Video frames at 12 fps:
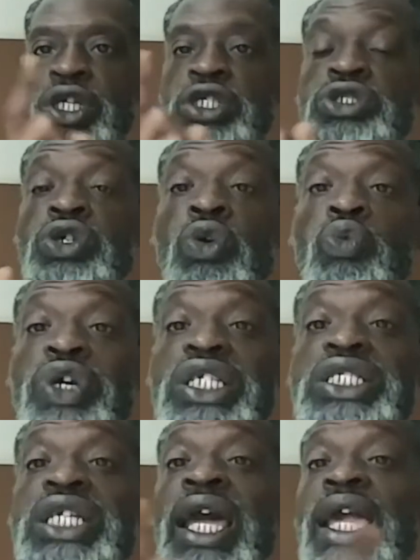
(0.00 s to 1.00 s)
So we
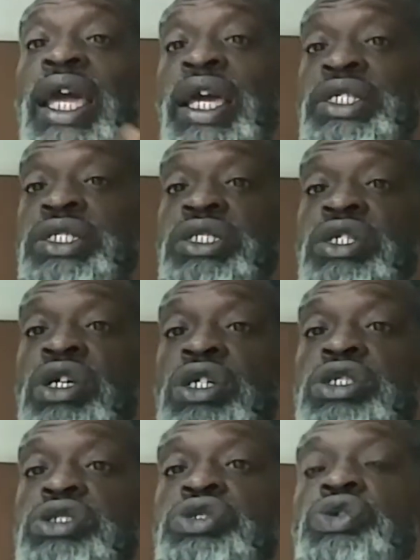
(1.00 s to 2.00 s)
dance
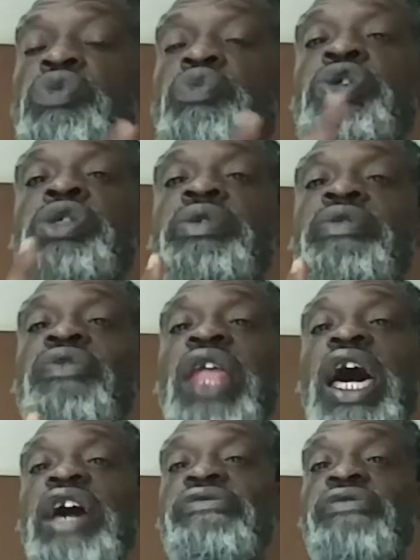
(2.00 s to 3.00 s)
to the rhythm of
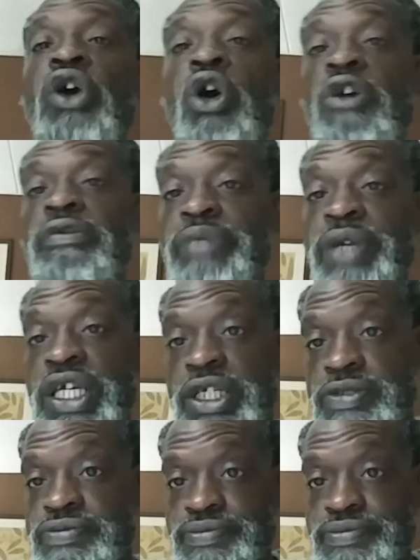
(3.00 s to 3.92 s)
life off beat.